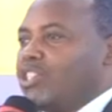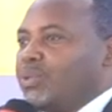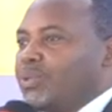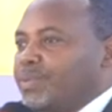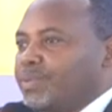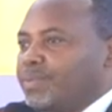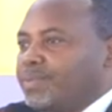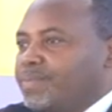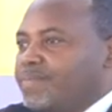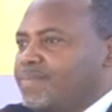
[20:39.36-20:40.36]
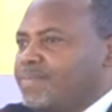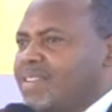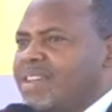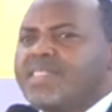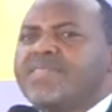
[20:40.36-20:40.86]
you.
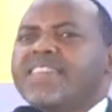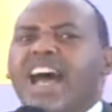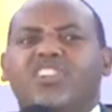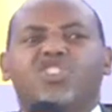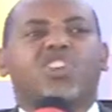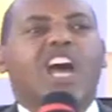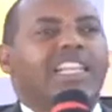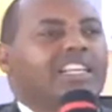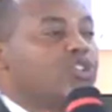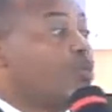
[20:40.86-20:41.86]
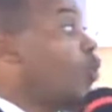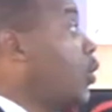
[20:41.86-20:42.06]
That challenge, you will